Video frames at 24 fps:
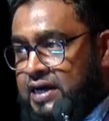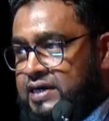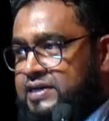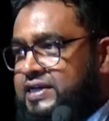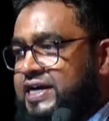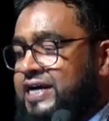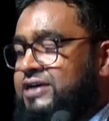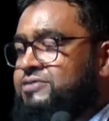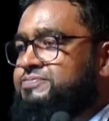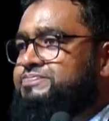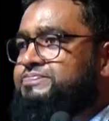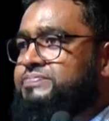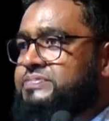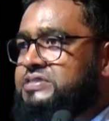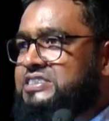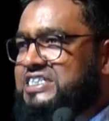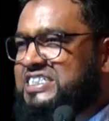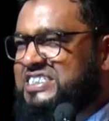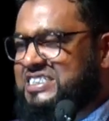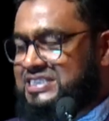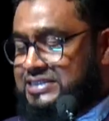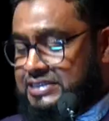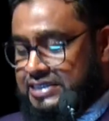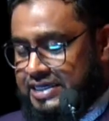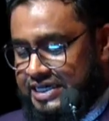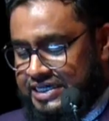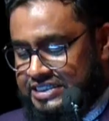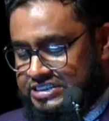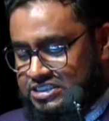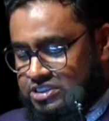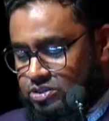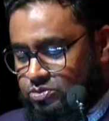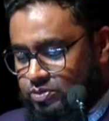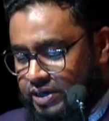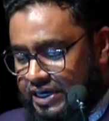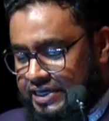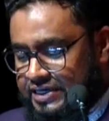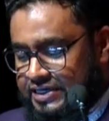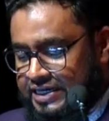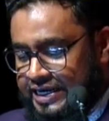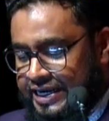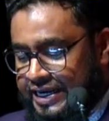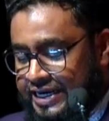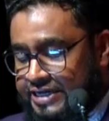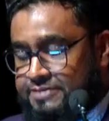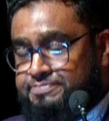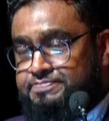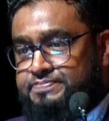Now, just in case you're
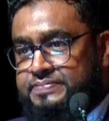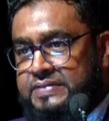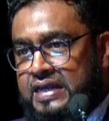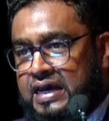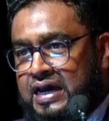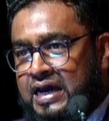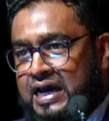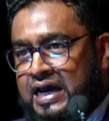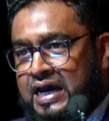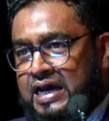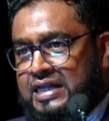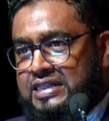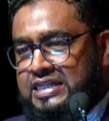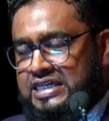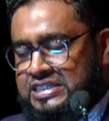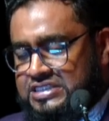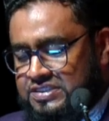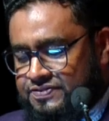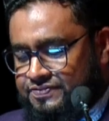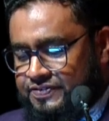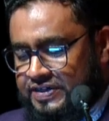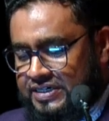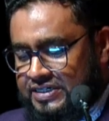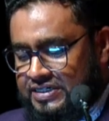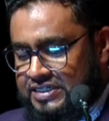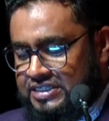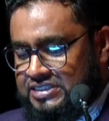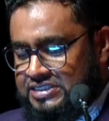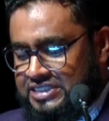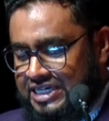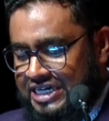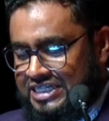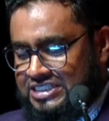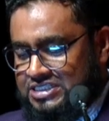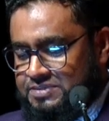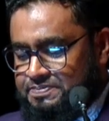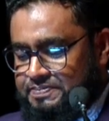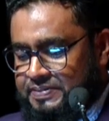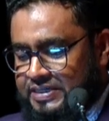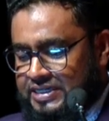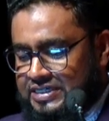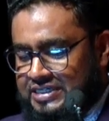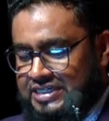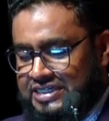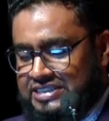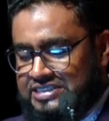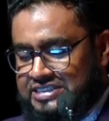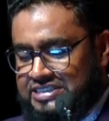wondering, this fitness
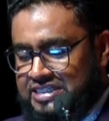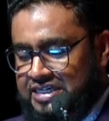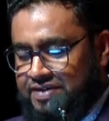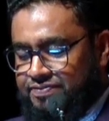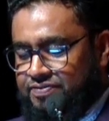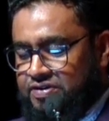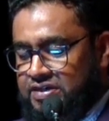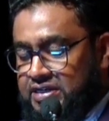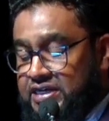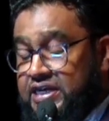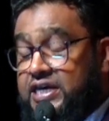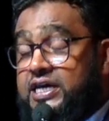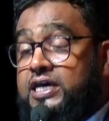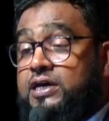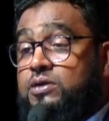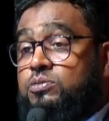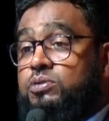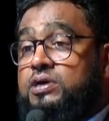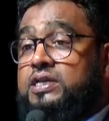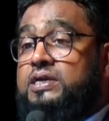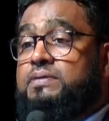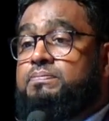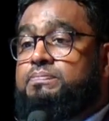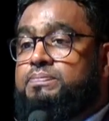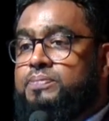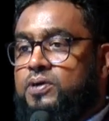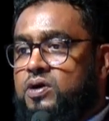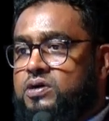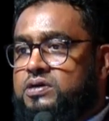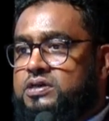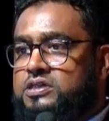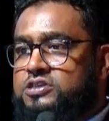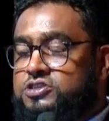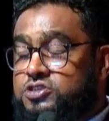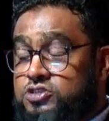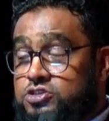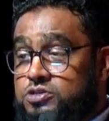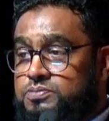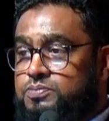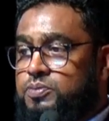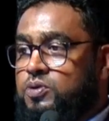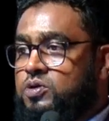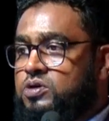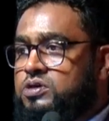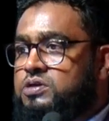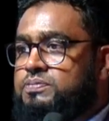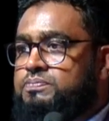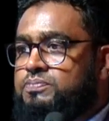aspect is given equal importance to
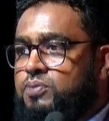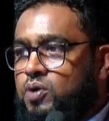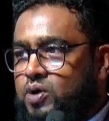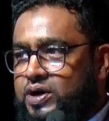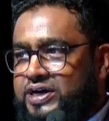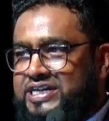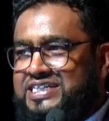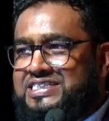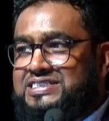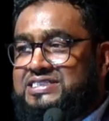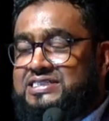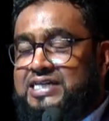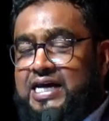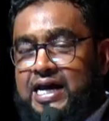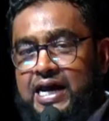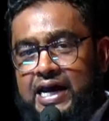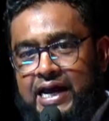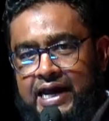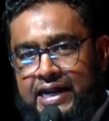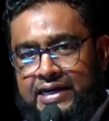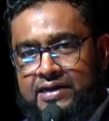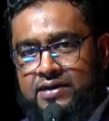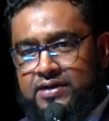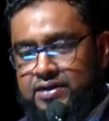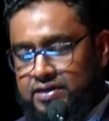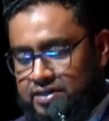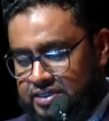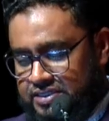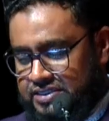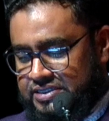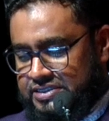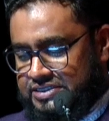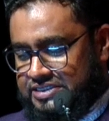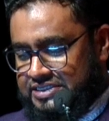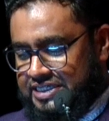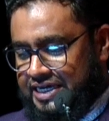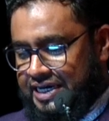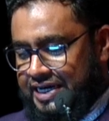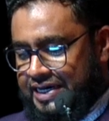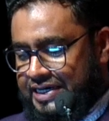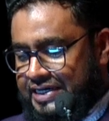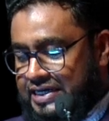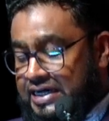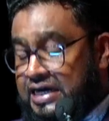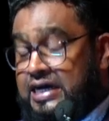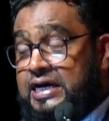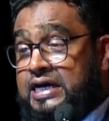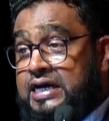both boys and girls,
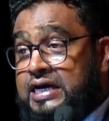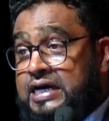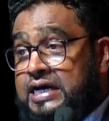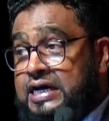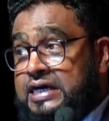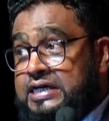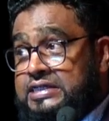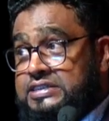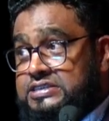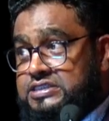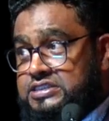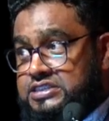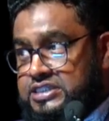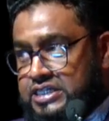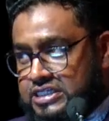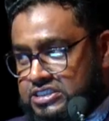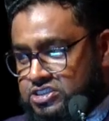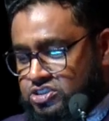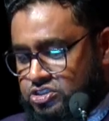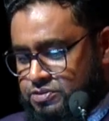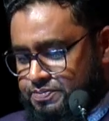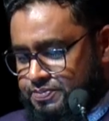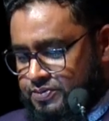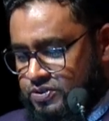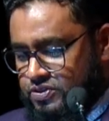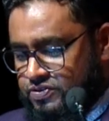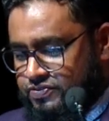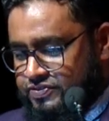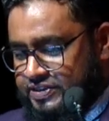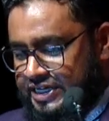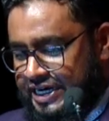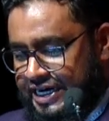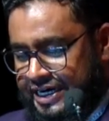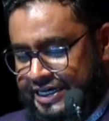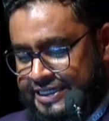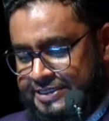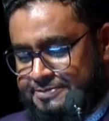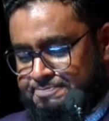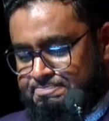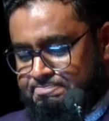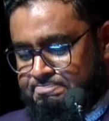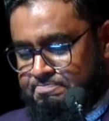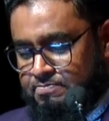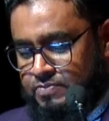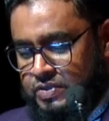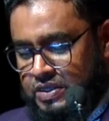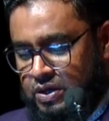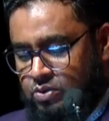and just to prove that,
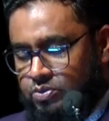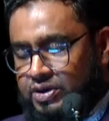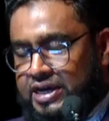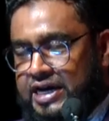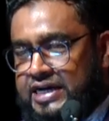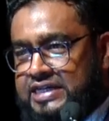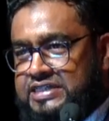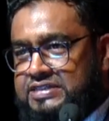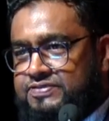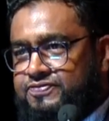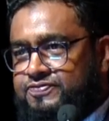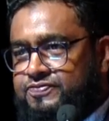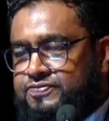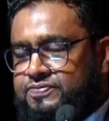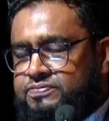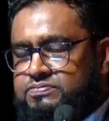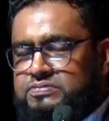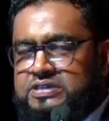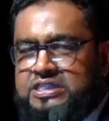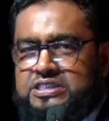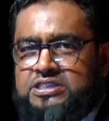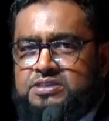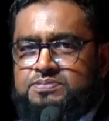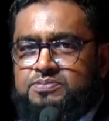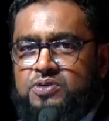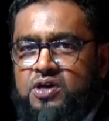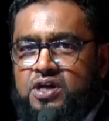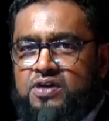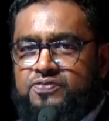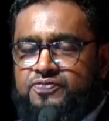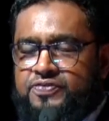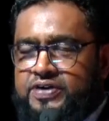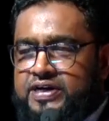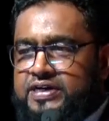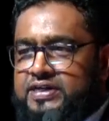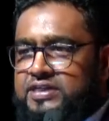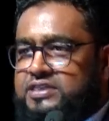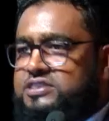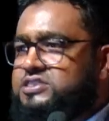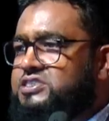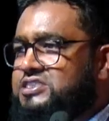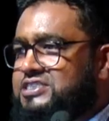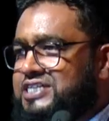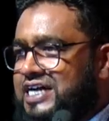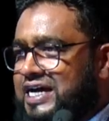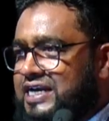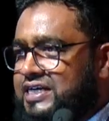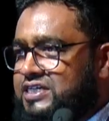we had this small fitness
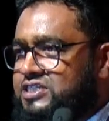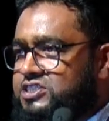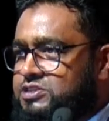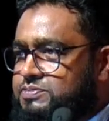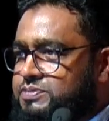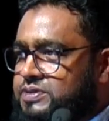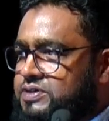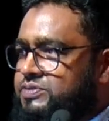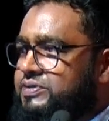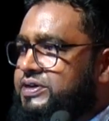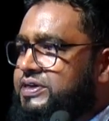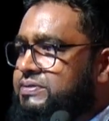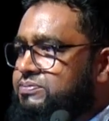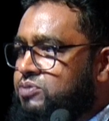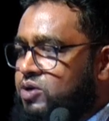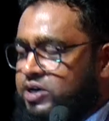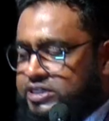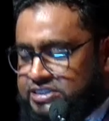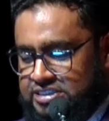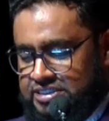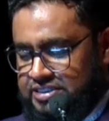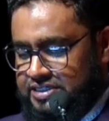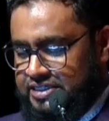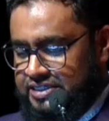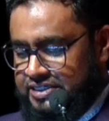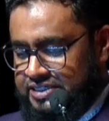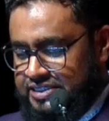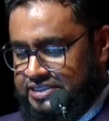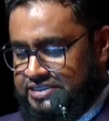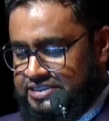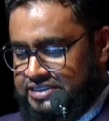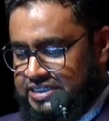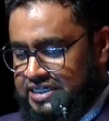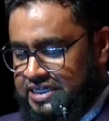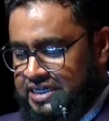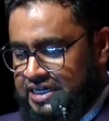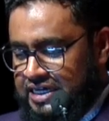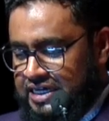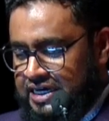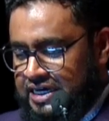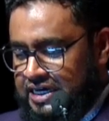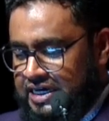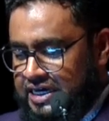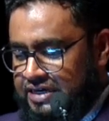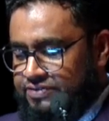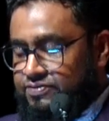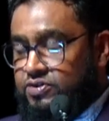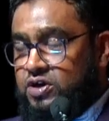challenge between boys and girls
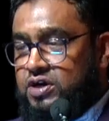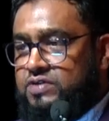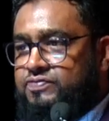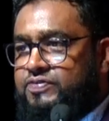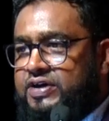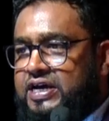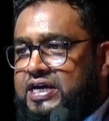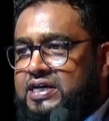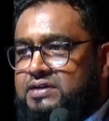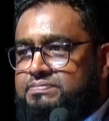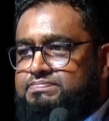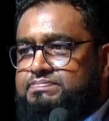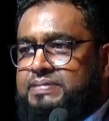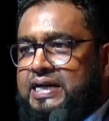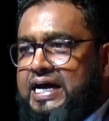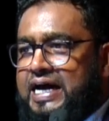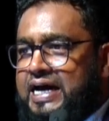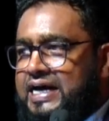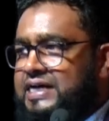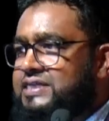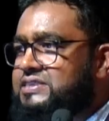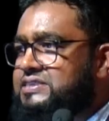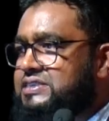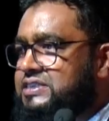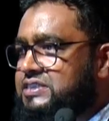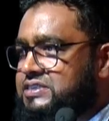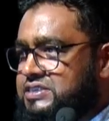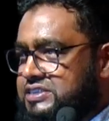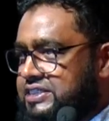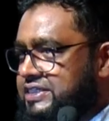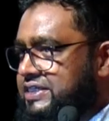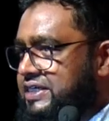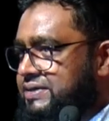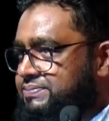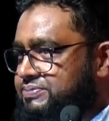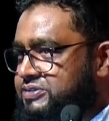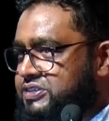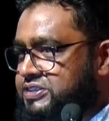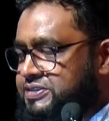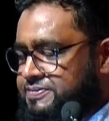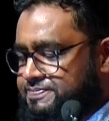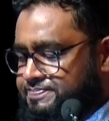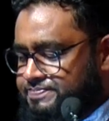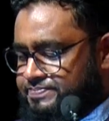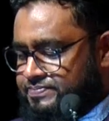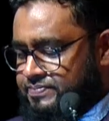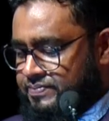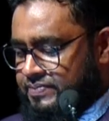involving planks and
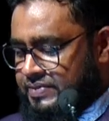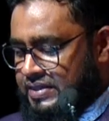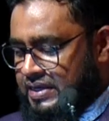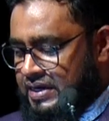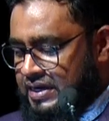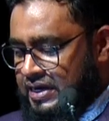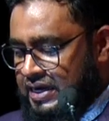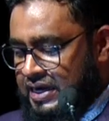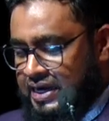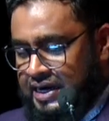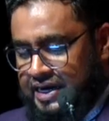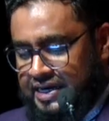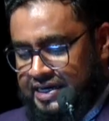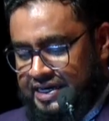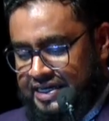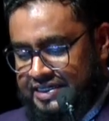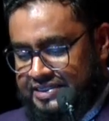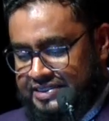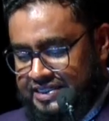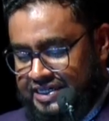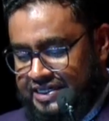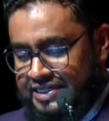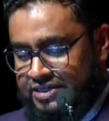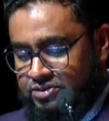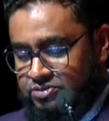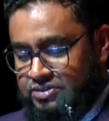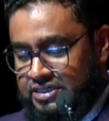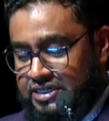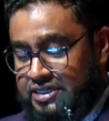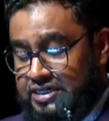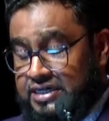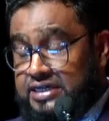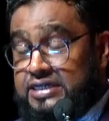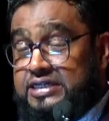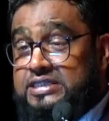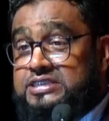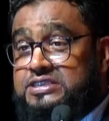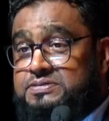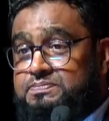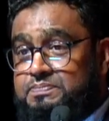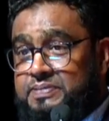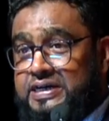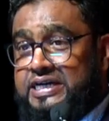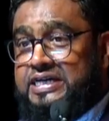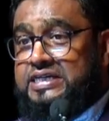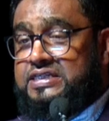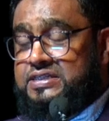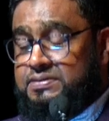sit-ups. And I'll tell you, the girls
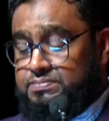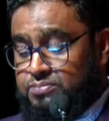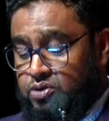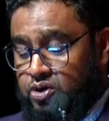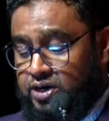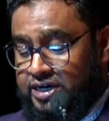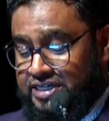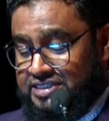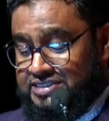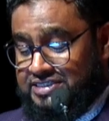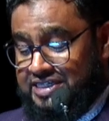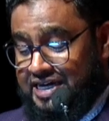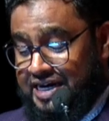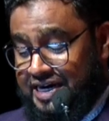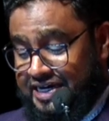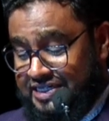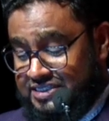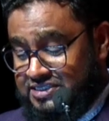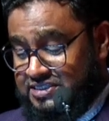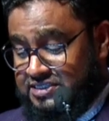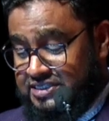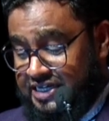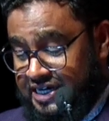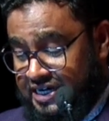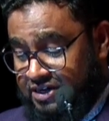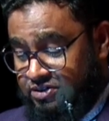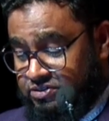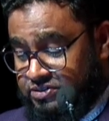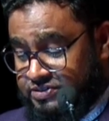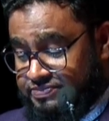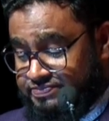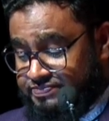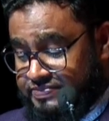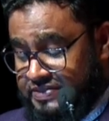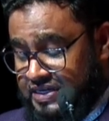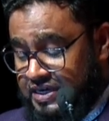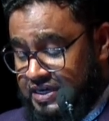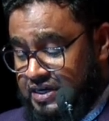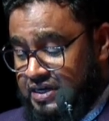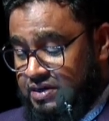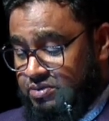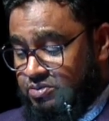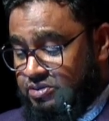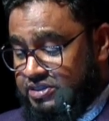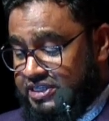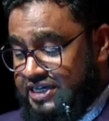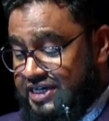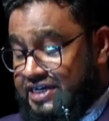beat the boys hands down
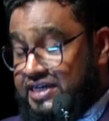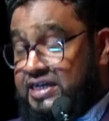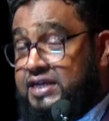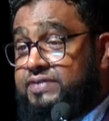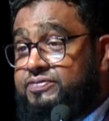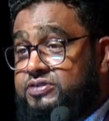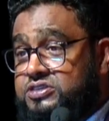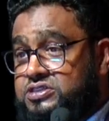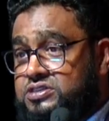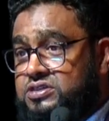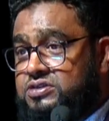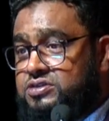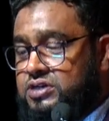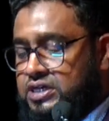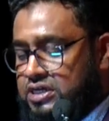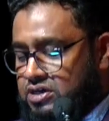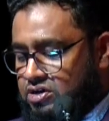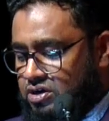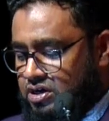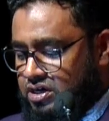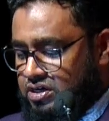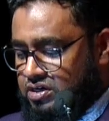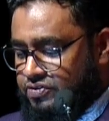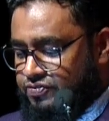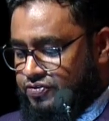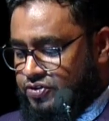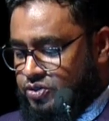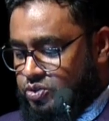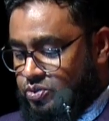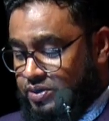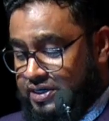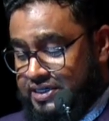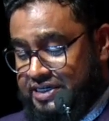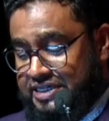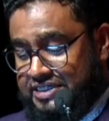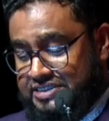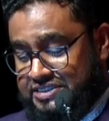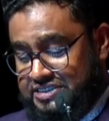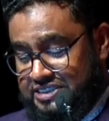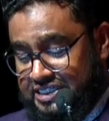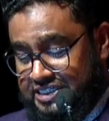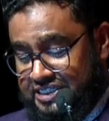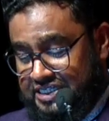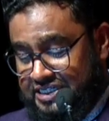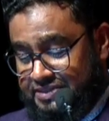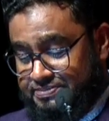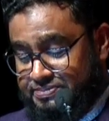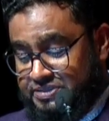with an individual record of 200
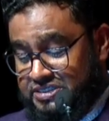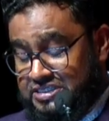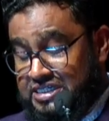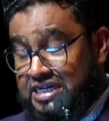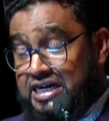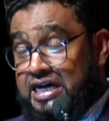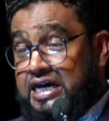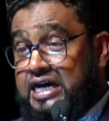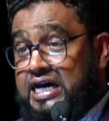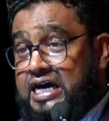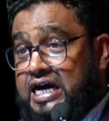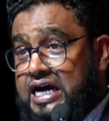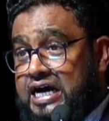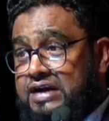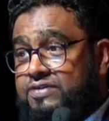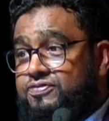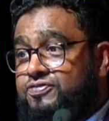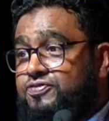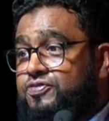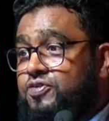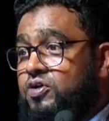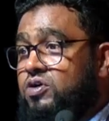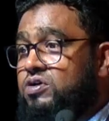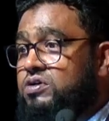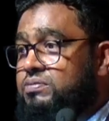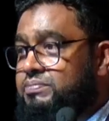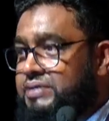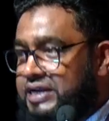sit-ups and 4